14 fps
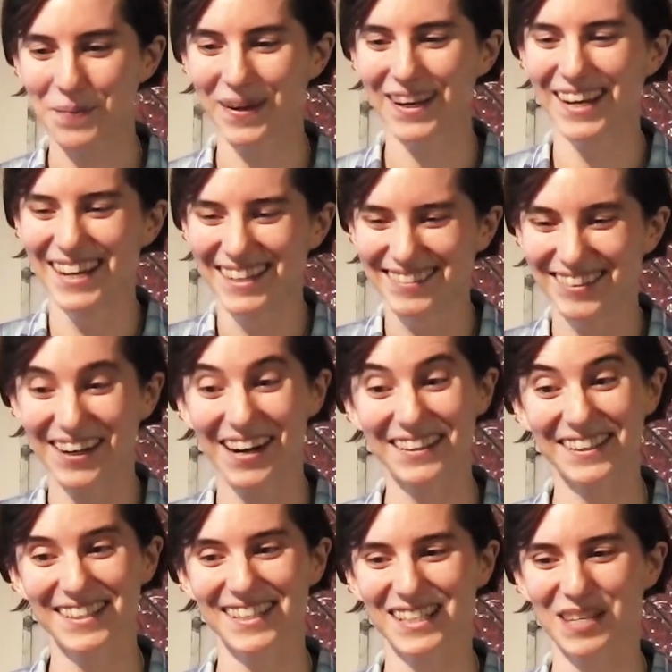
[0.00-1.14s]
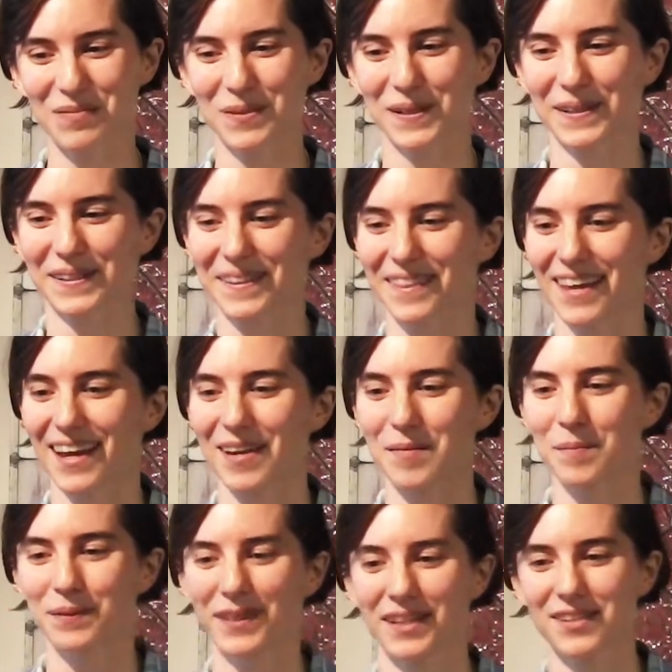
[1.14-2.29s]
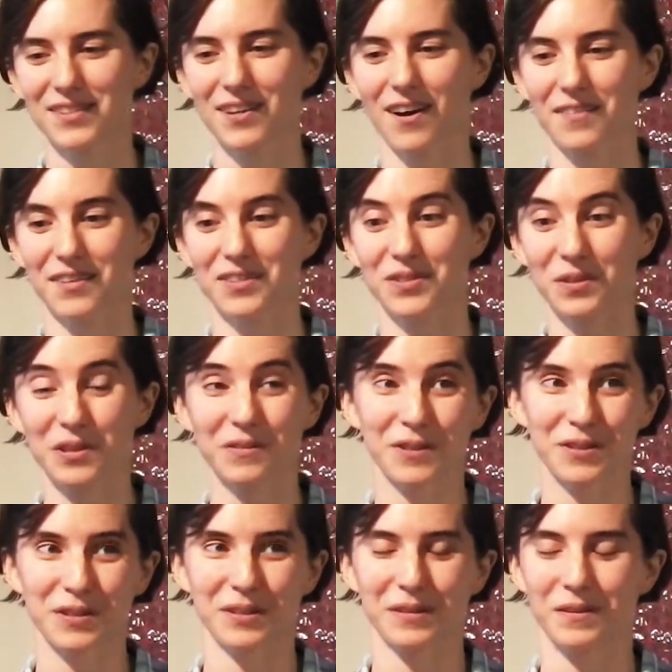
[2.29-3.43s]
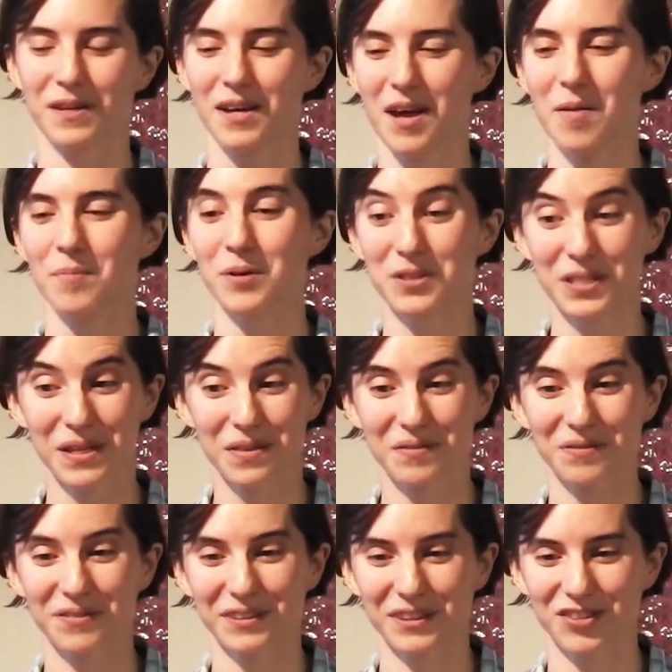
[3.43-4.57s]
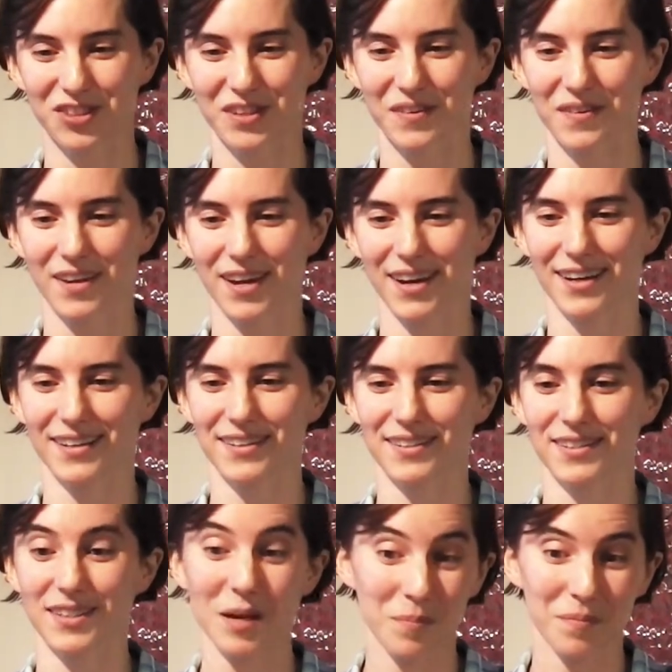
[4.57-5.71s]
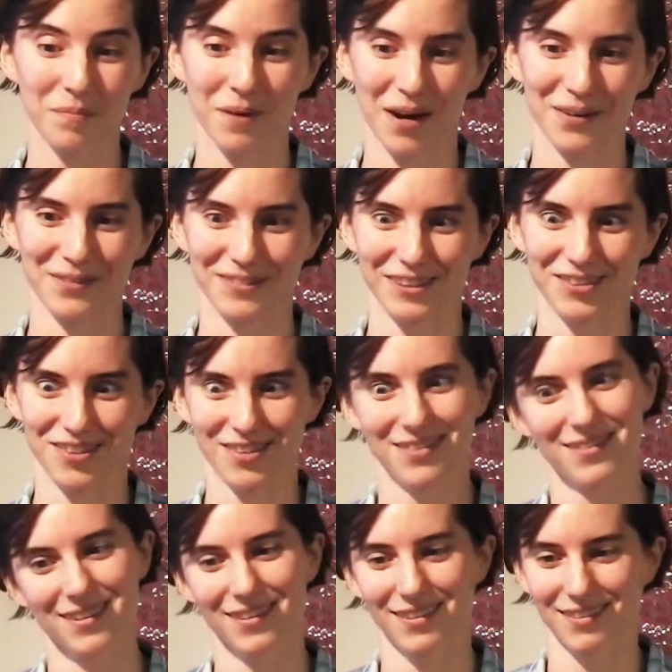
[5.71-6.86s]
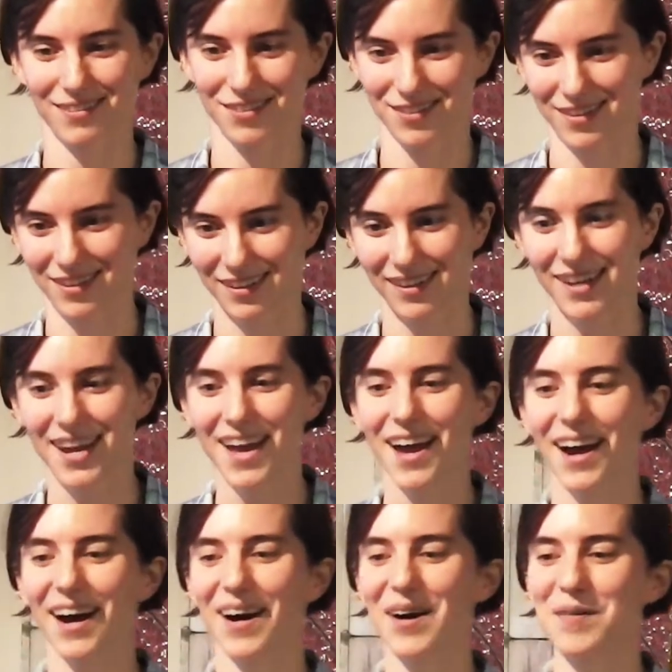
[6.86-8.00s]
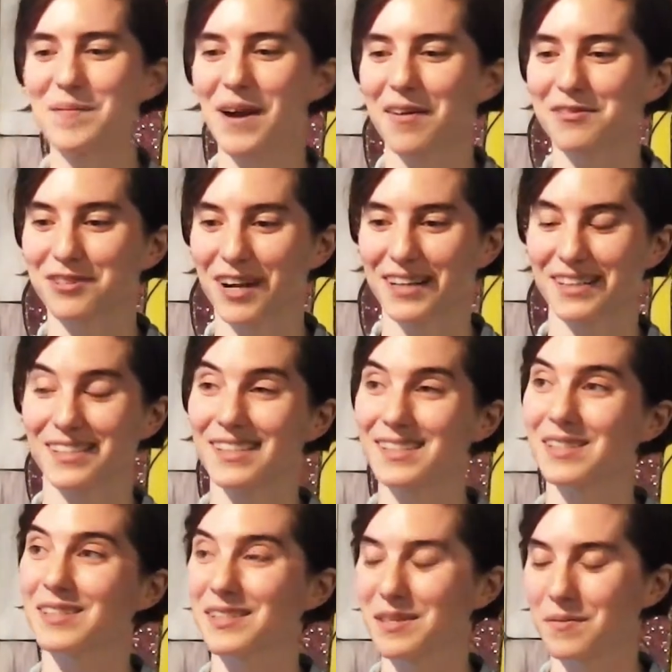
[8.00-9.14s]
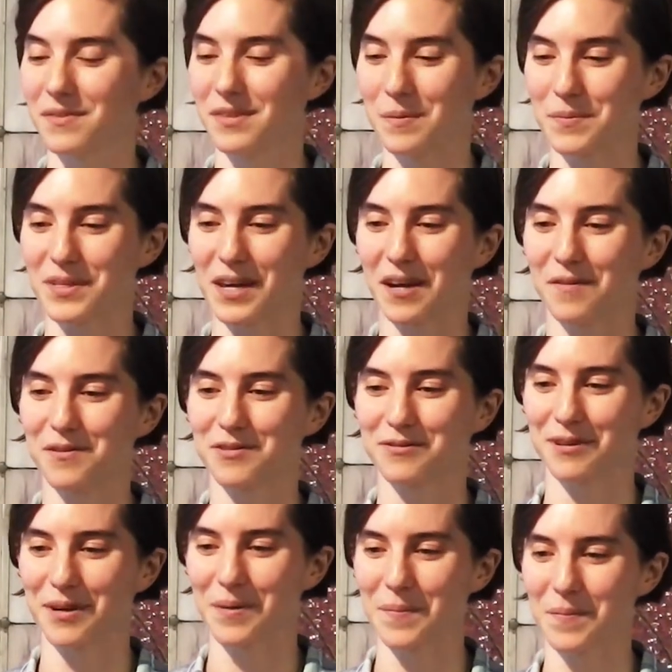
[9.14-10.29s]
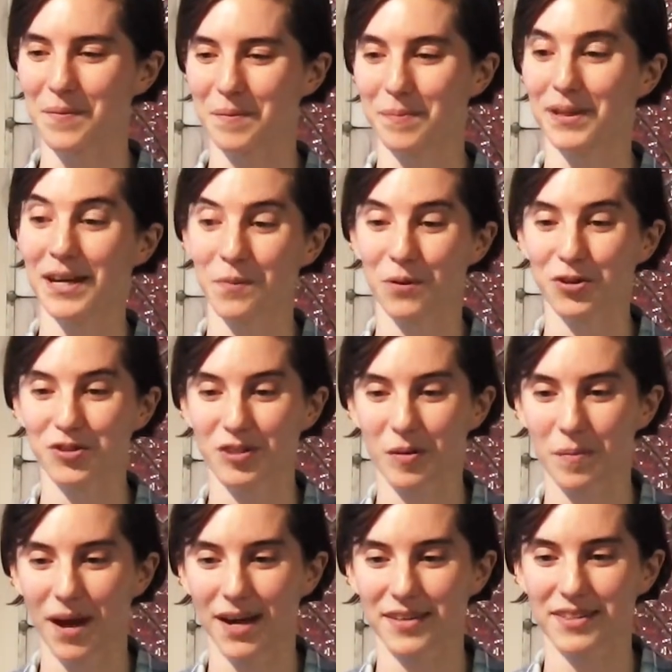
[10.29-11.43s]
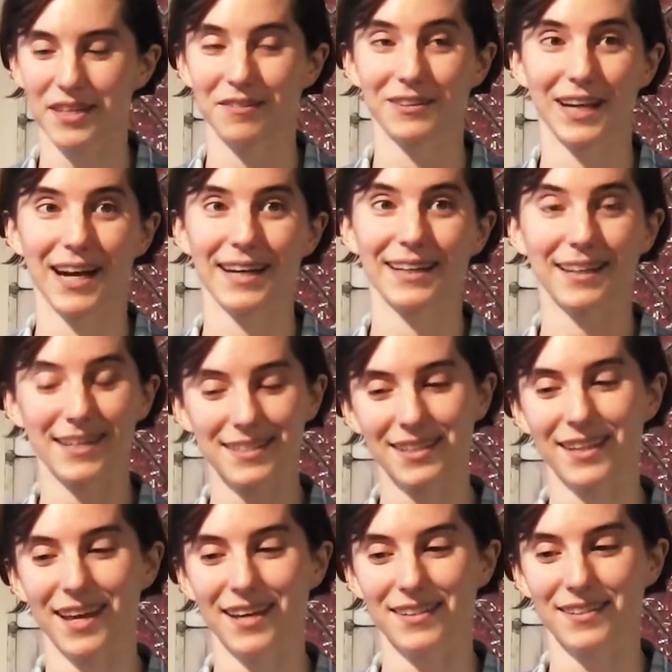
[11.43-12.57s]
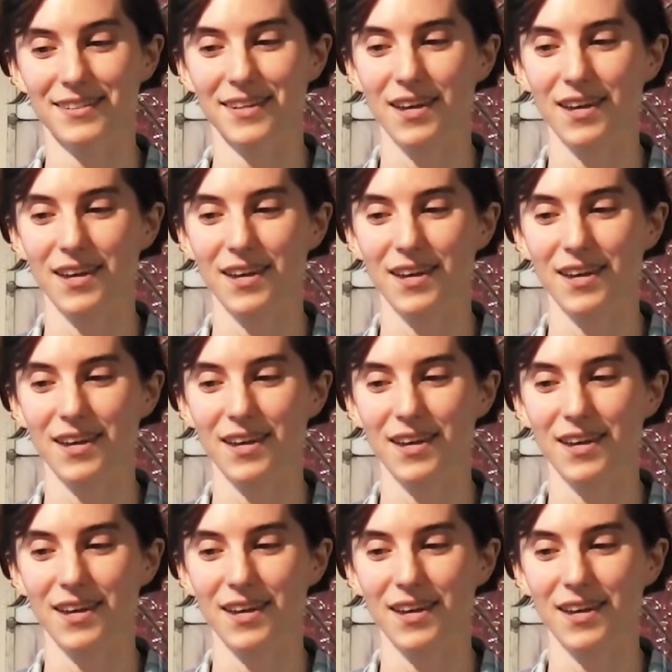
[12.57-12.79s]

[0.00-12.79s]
but regardless, it seems clear that plants are this universal motif in religion, and some modern religions, Christianity, um, have tried to distance themselves from plant worship as they relied less and less